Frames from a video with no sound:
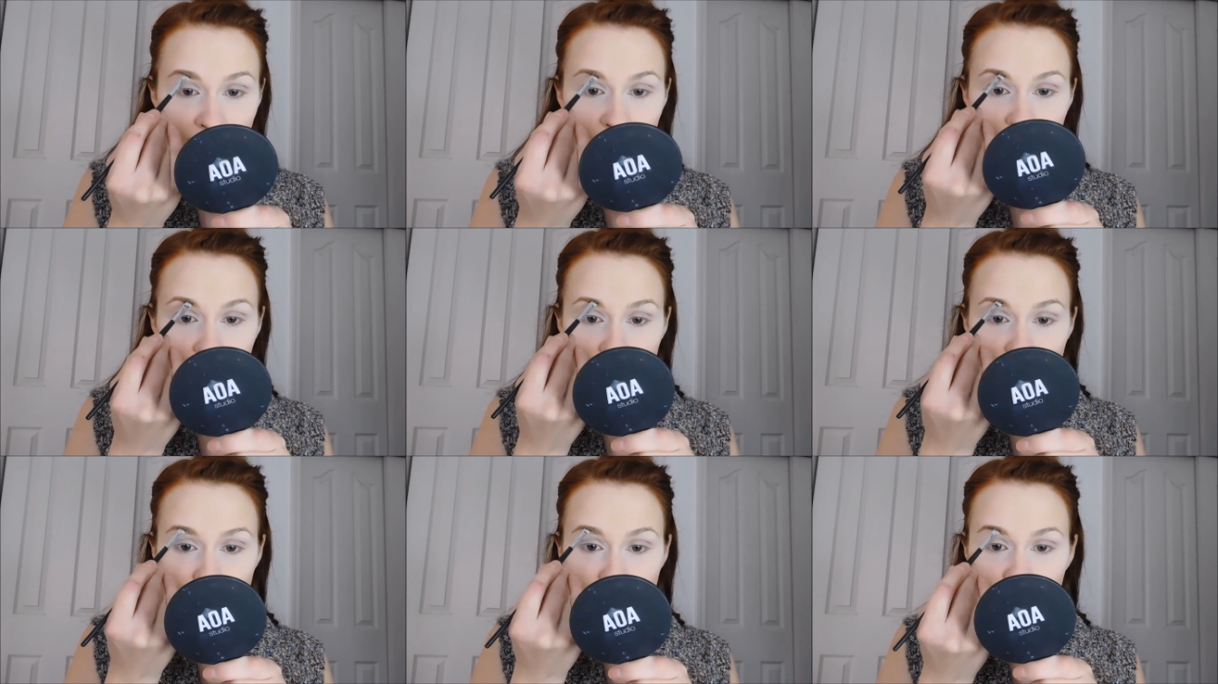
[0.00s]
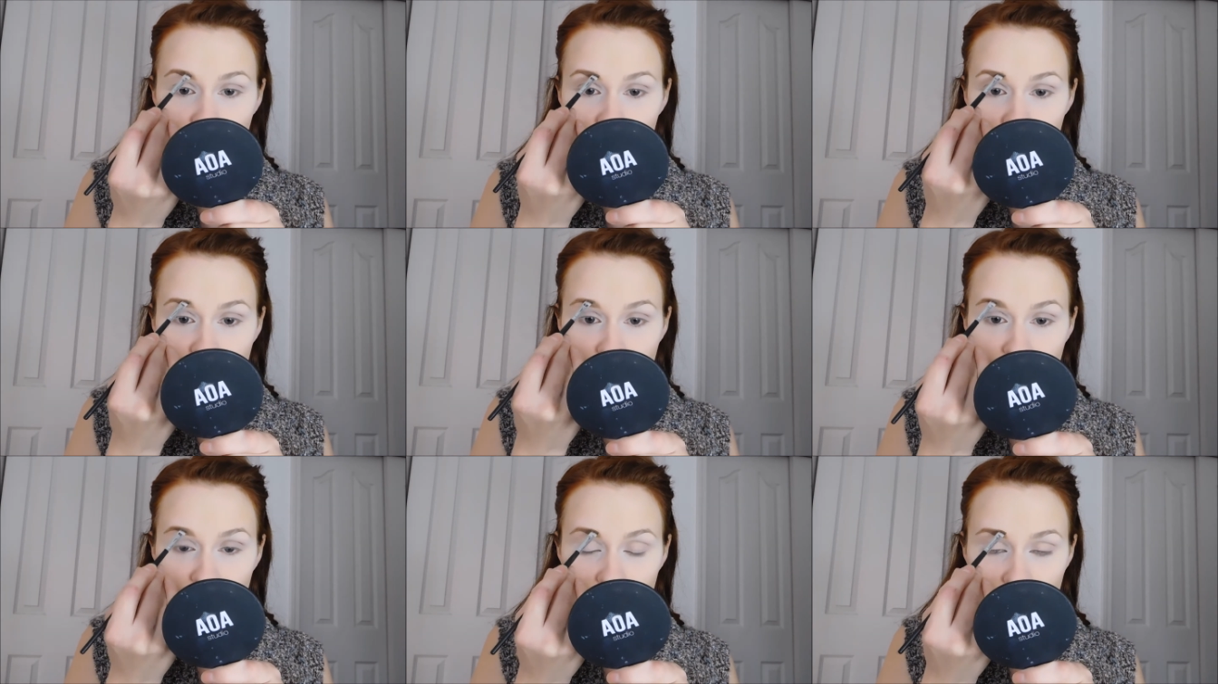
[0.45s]
And so
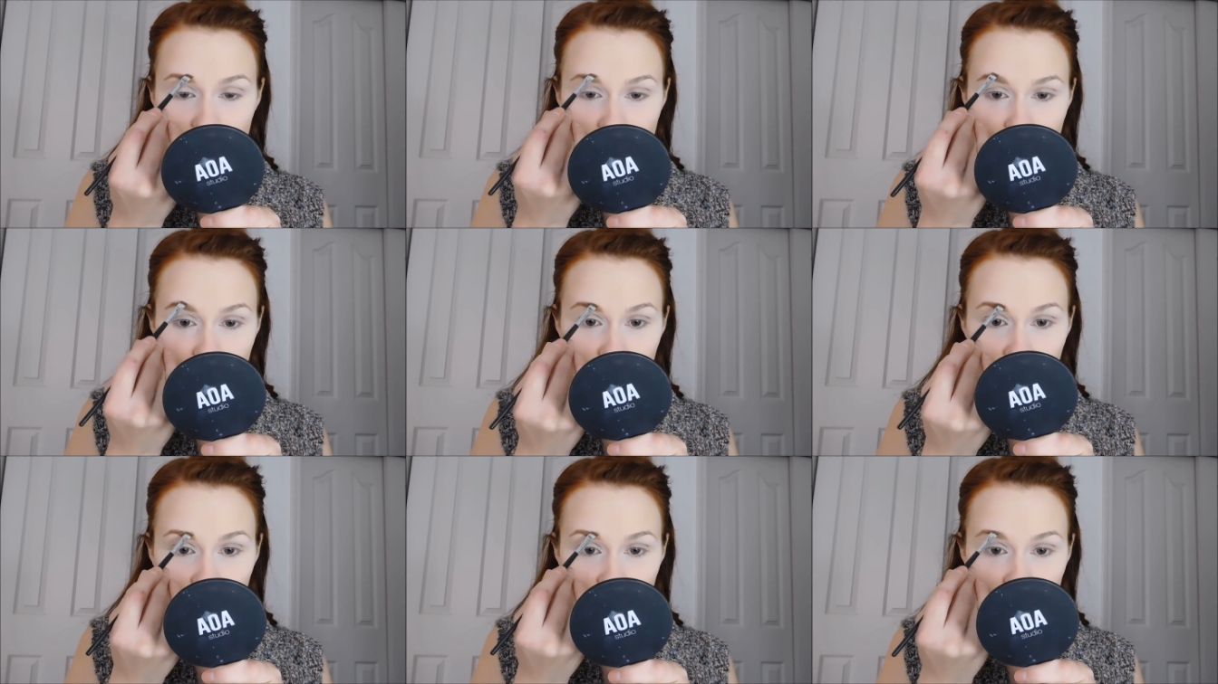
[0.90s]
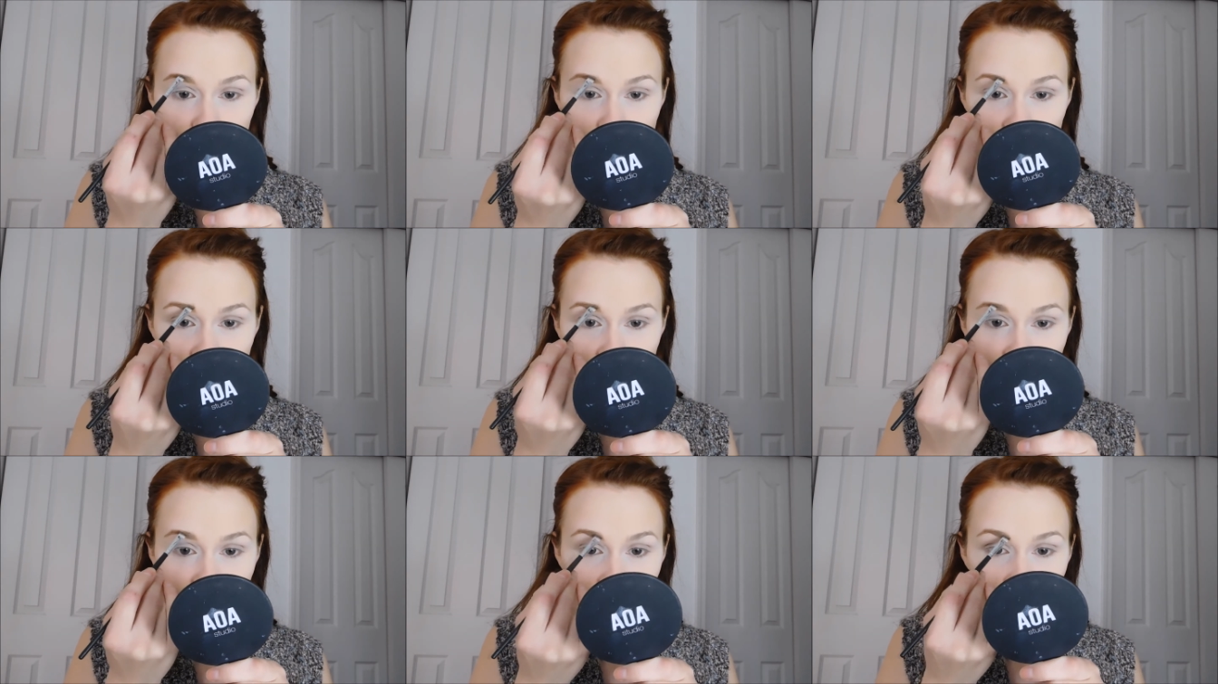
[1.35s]
because of
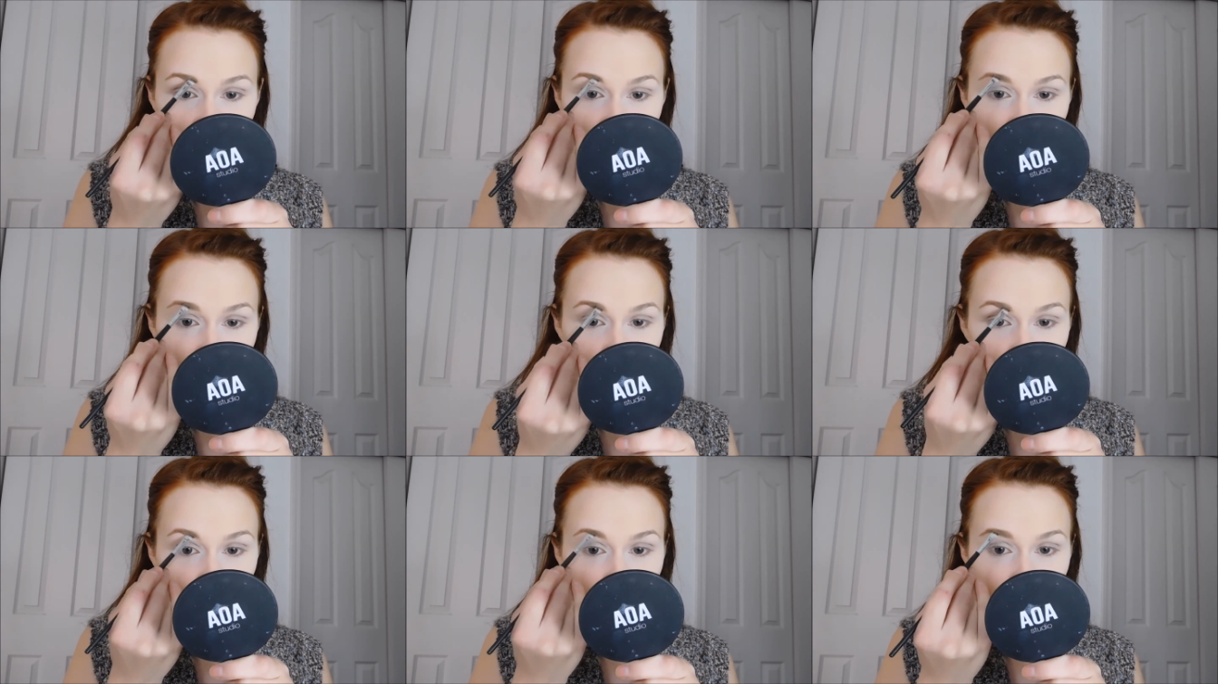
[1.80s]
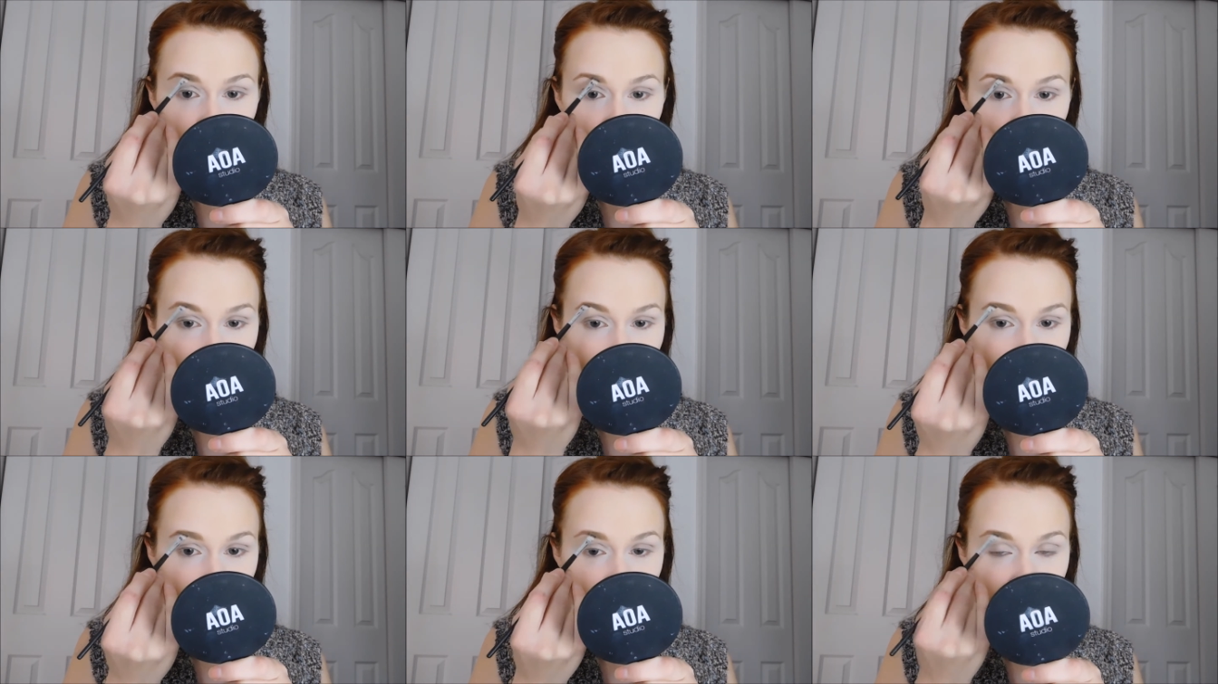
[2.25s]
this,
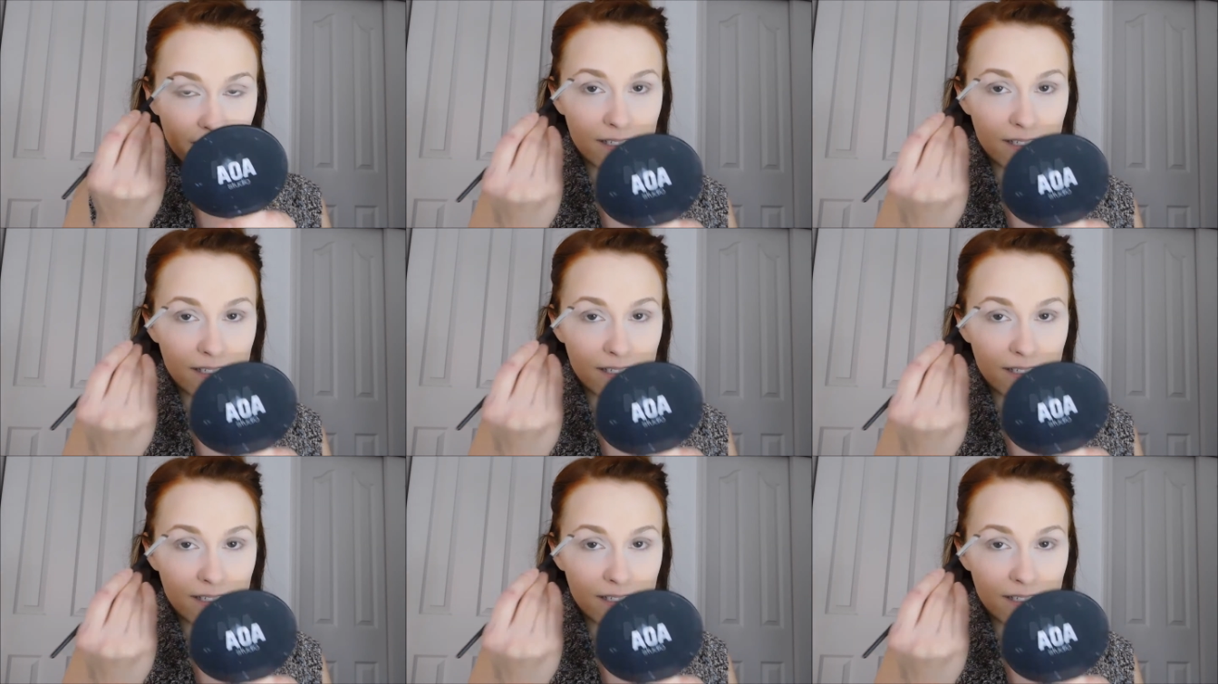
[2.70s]
my